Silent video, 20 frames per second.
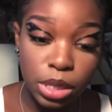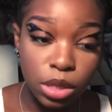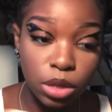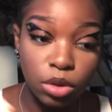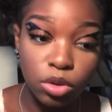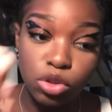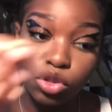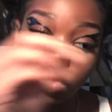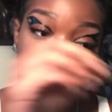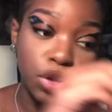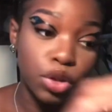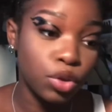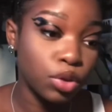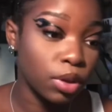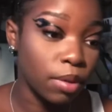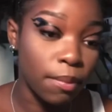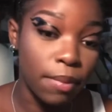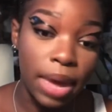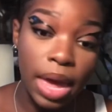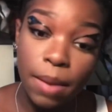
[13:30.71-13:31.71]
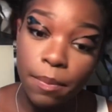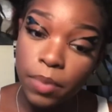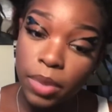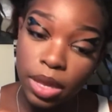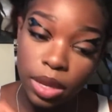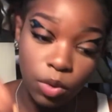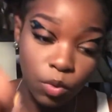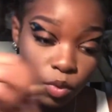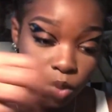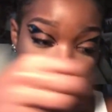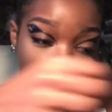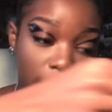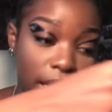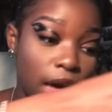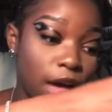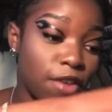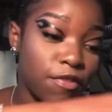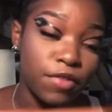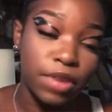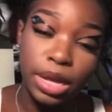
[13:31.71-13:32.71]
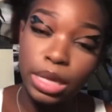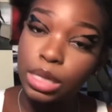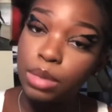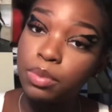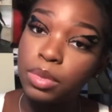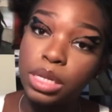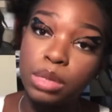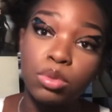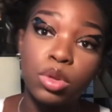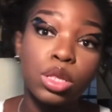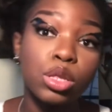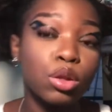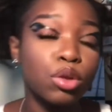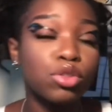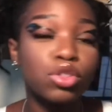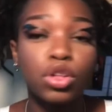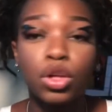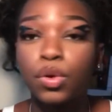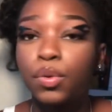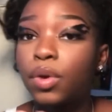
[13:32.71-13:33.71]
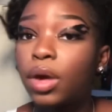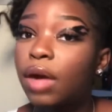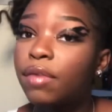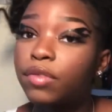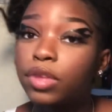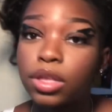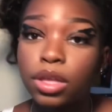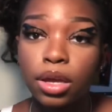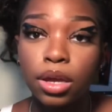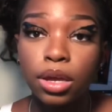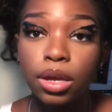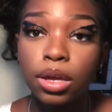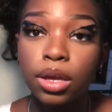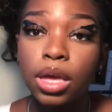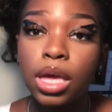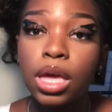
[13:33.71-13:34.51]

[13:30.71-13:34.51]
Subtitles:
It's going to show you the map, like how fast the bus, it's going to show you everything.